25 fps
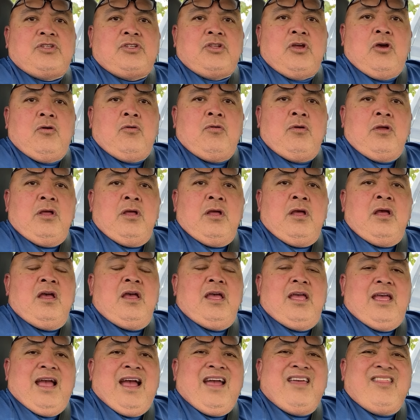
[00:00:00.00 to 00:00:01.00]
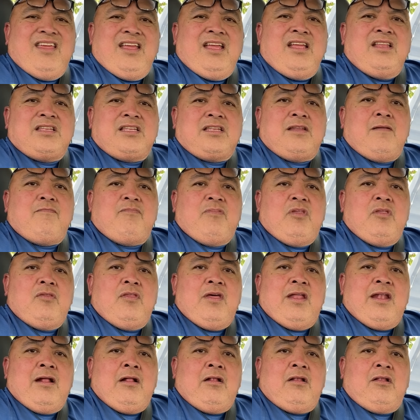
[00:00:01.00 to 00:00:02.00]
So I think it's something
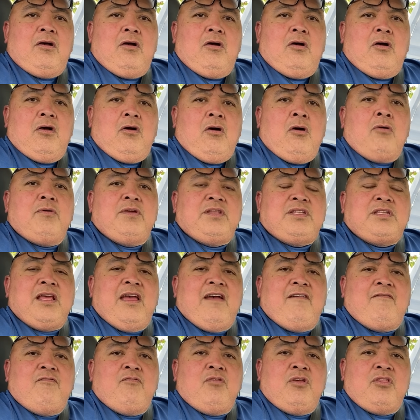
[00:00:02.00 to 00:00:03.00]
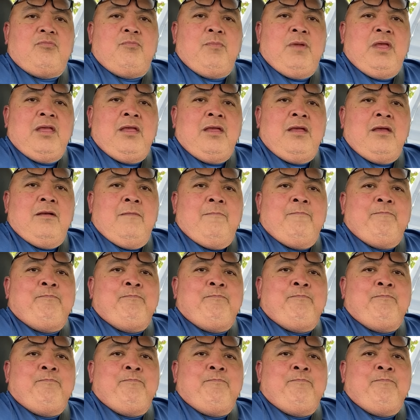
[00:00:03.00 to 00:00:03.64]
that I'll always have with me,